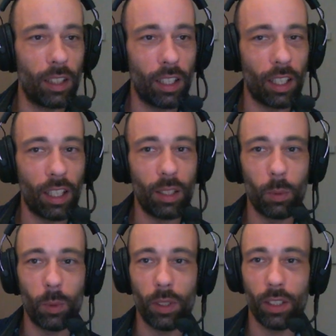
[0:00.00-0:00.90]
line of
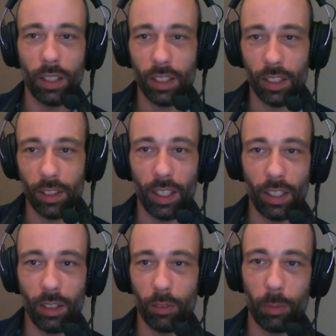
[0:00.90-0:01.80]
work, the
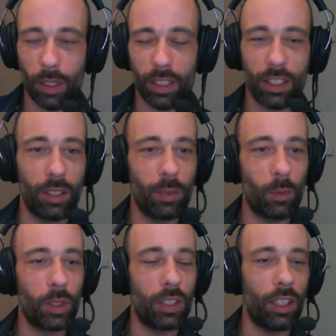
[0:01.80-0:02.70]
line of passion
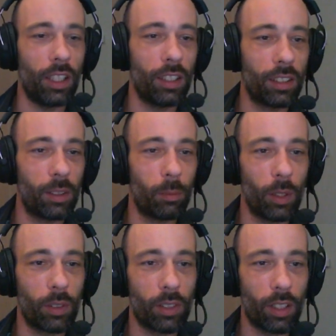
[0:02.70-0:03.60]
we share.
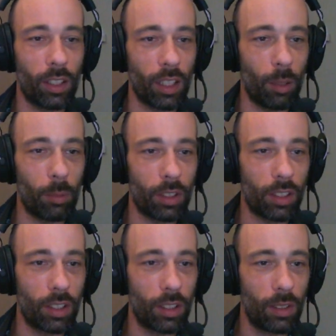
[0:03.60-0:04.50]
Both are
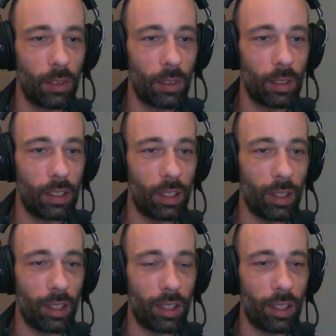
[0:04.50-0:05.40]
gamers
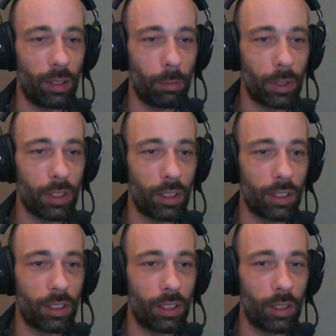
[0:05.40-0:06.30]
and passionate
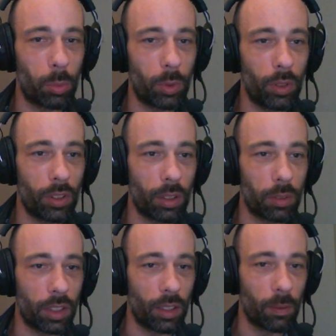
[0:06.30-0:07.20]
entrepreneurs, I
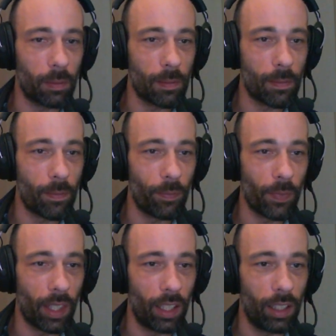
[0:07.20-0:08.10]
would say.
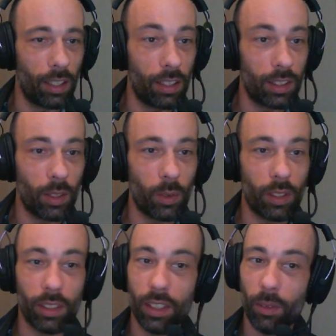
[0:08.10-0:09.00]
So
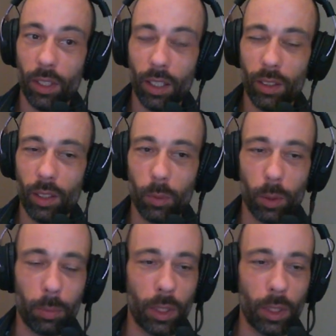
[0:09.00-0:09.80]
there we go, at word